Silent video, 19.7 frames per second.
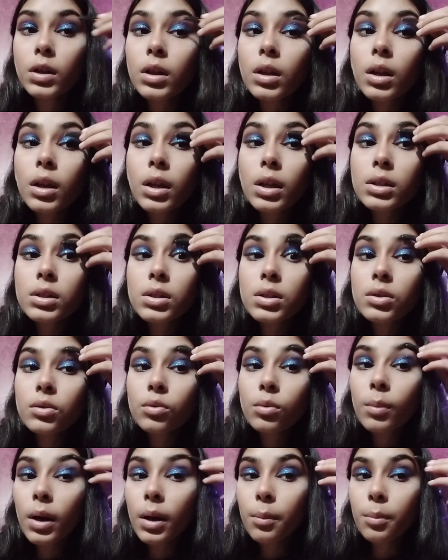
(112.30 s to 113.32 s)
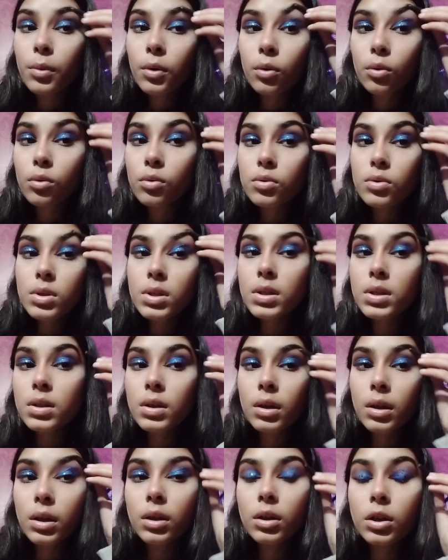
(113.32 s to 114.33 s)
Let's do my brows
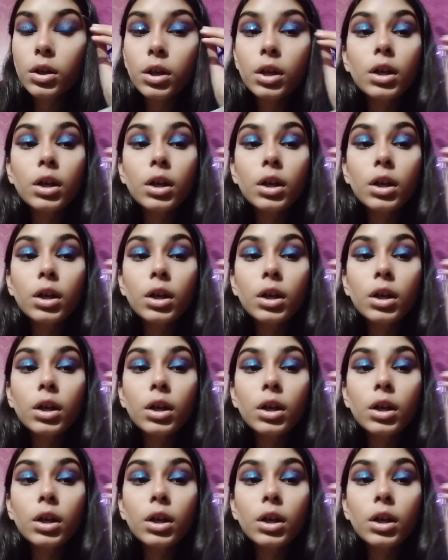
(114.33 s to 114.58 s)
here.